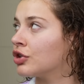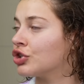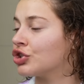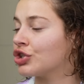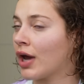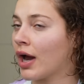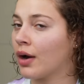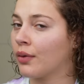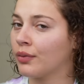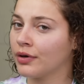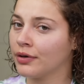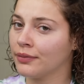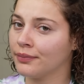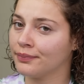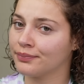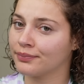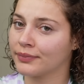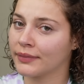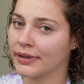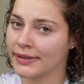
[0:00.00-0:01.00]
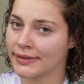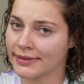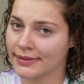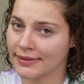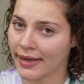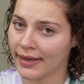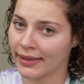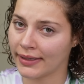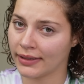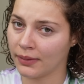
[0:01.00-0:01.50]
The shower is
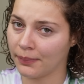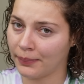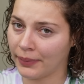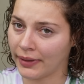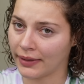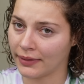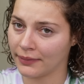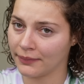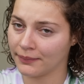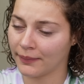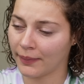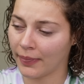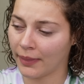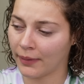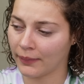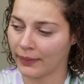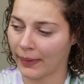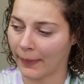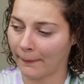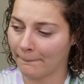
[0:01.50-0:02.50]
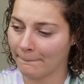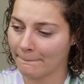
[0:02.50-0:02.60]
taking a pee. Okay.